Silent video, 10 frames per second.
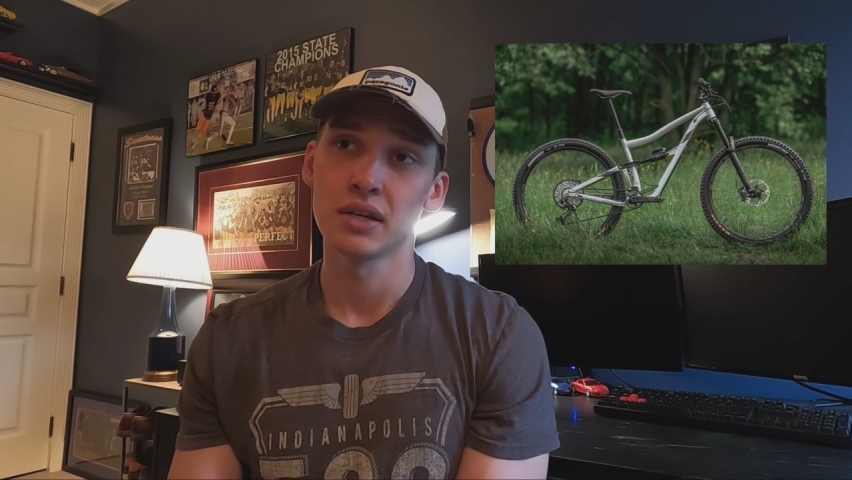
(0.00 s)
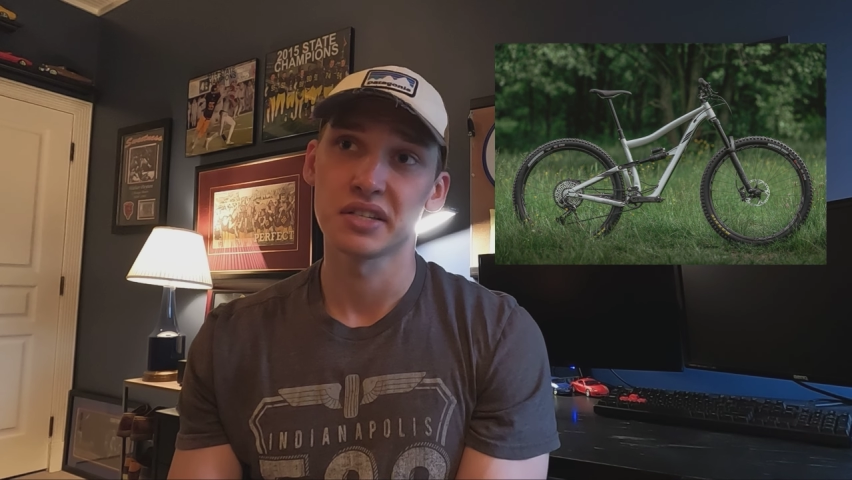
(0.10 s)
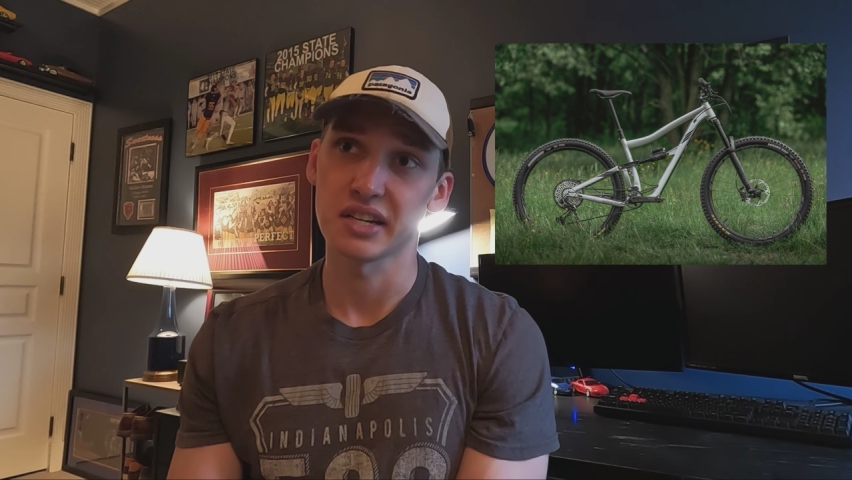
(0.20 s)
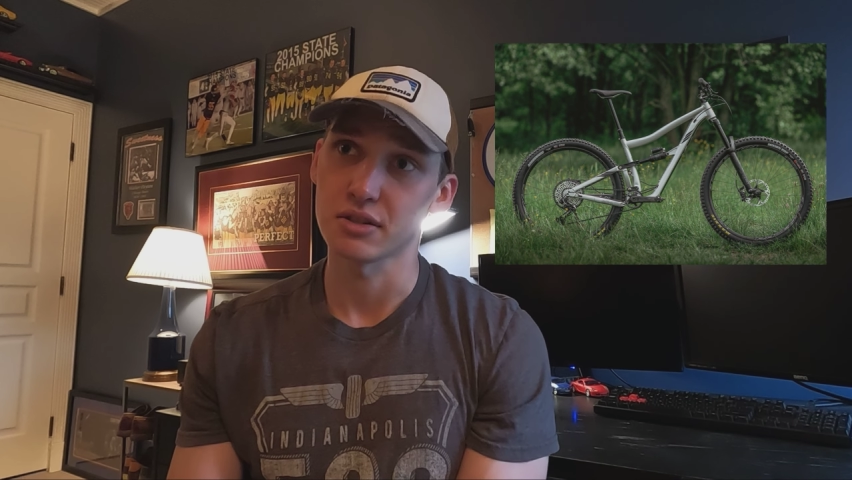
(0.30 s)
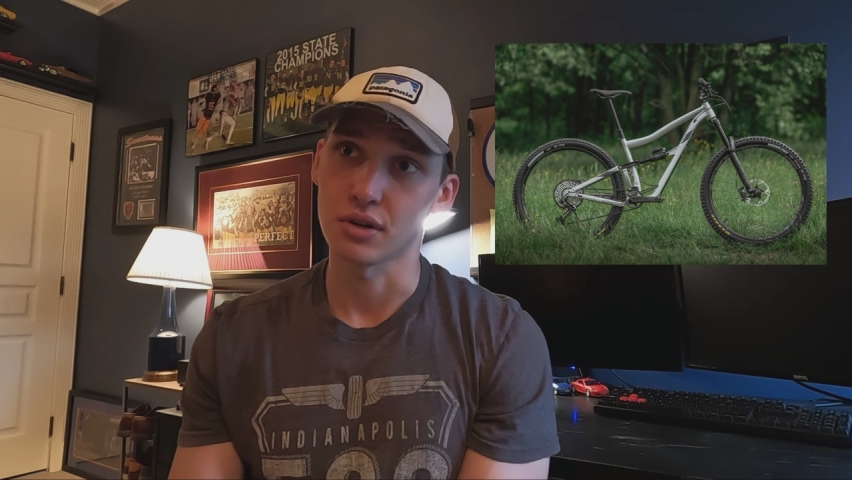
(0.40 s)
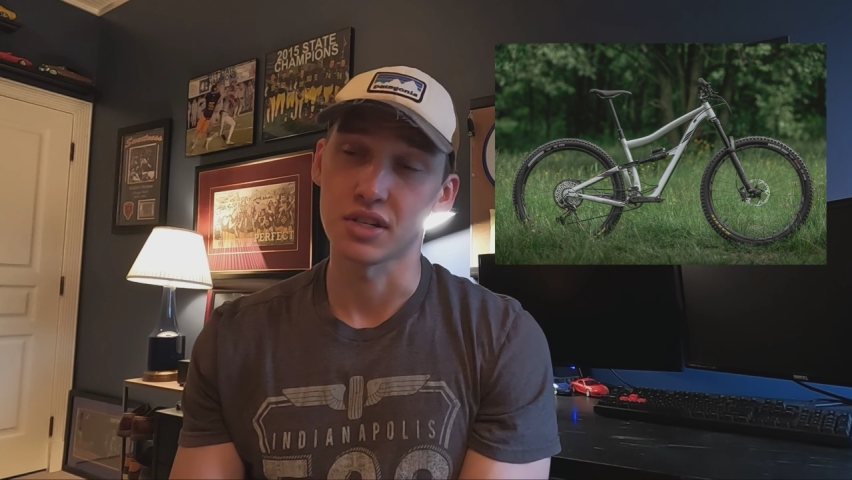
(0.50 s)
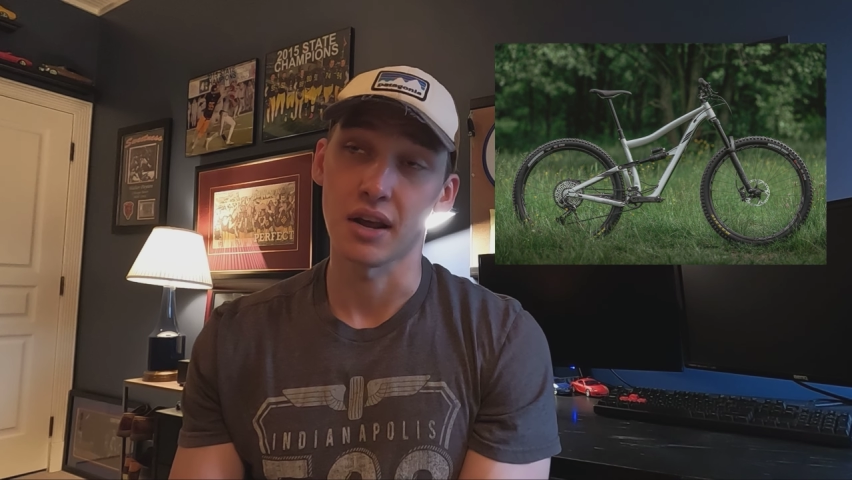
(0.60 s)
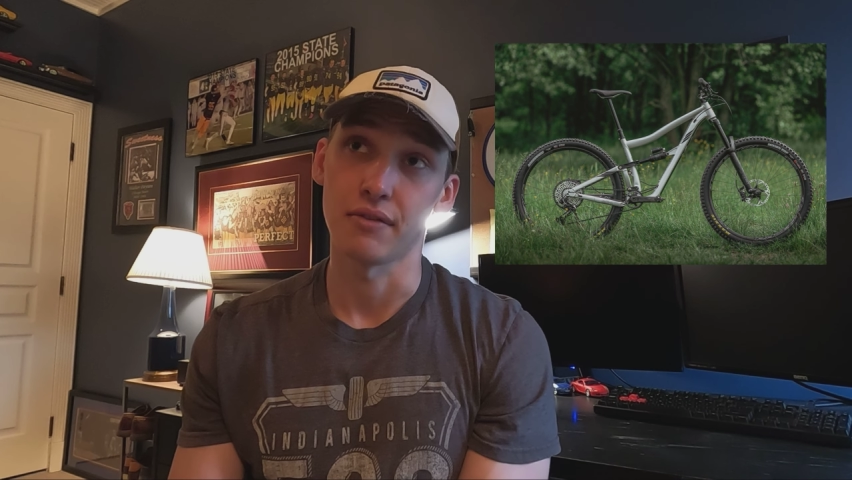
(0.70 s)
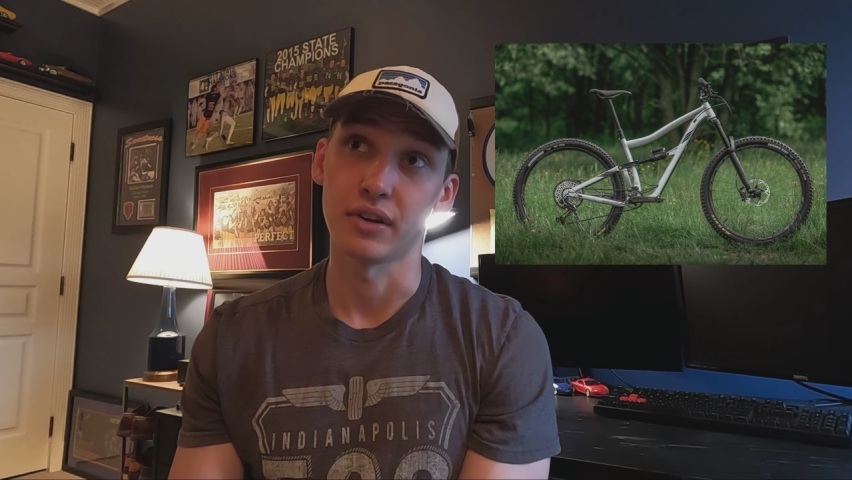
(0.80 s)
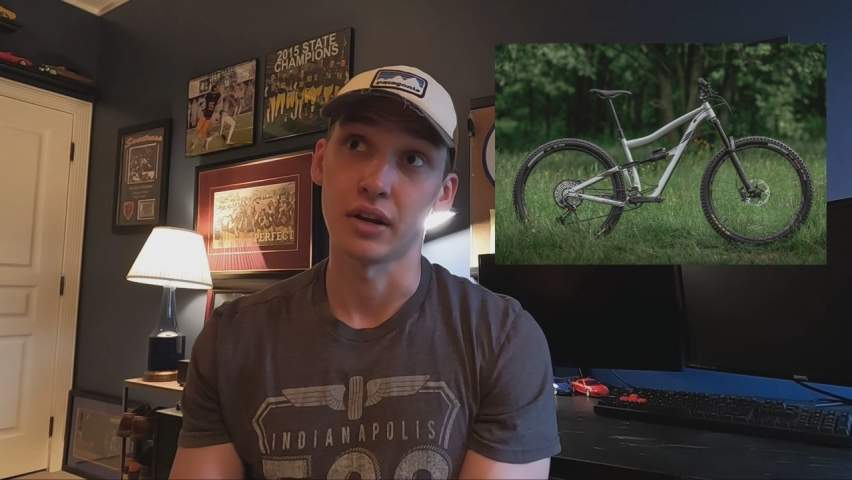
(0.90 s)
6 or
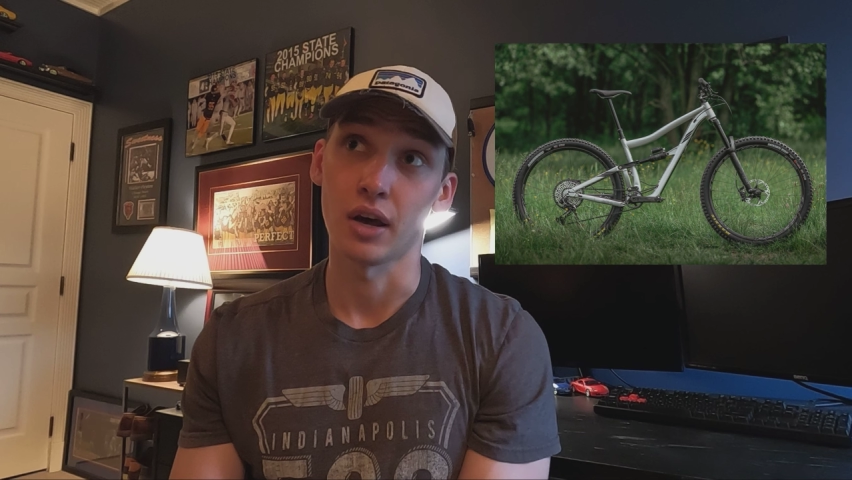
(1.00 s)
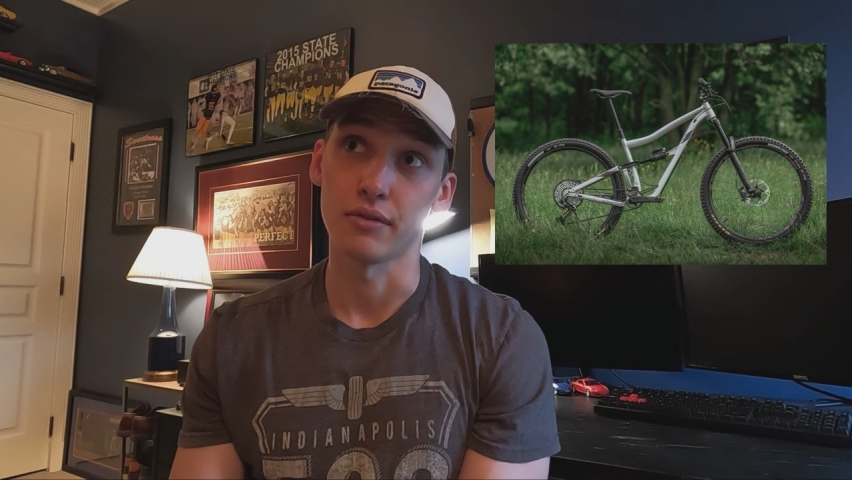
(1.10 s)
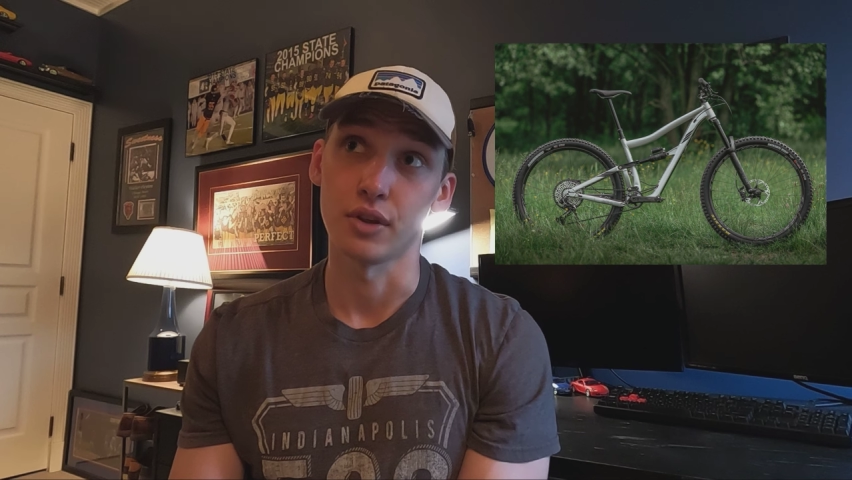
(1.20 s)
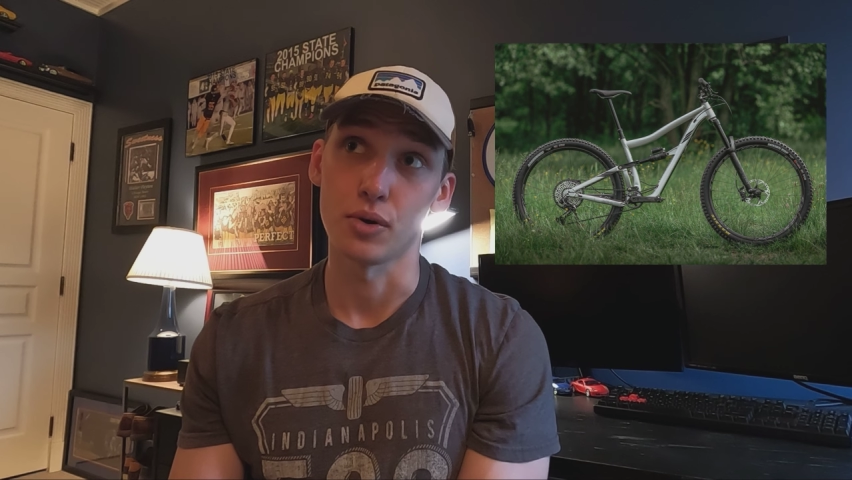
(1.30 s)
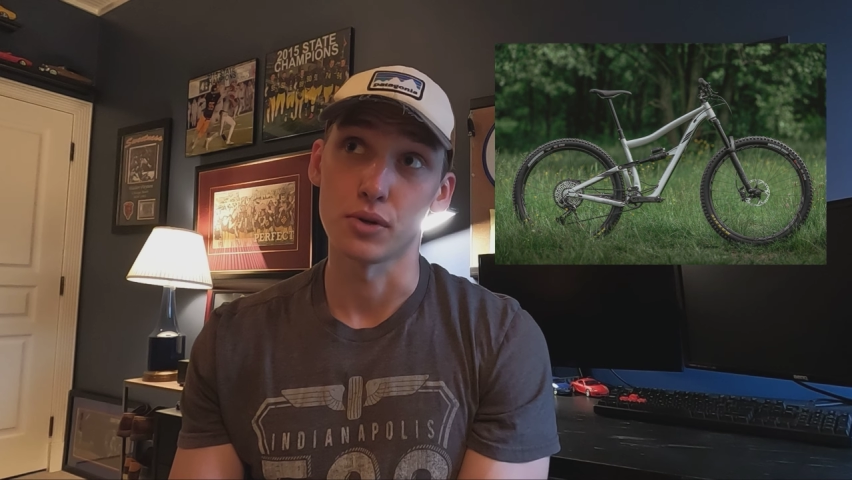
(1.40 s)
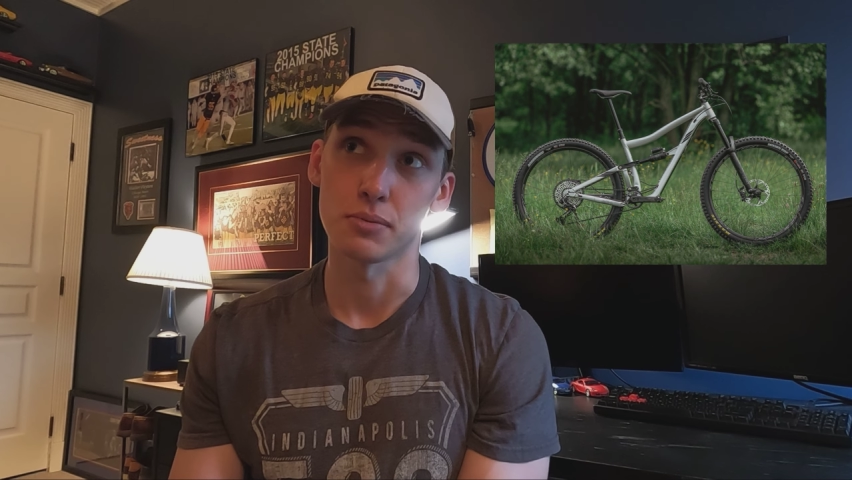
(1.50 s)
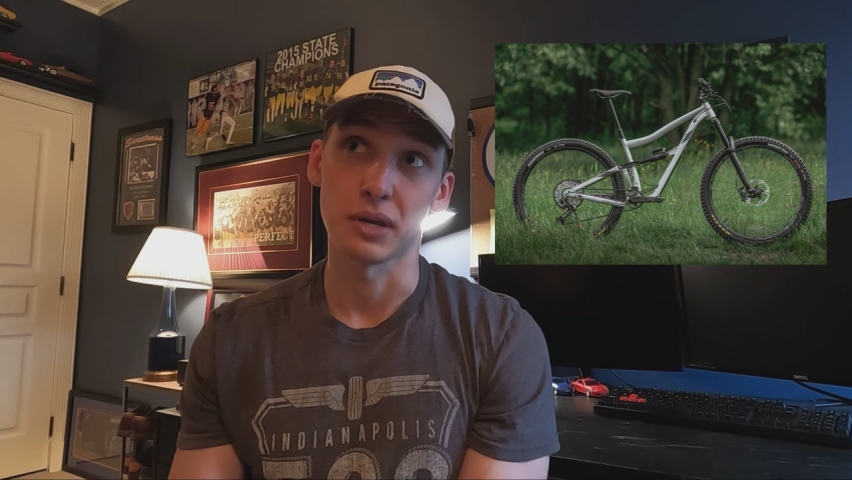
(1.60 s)
7 of those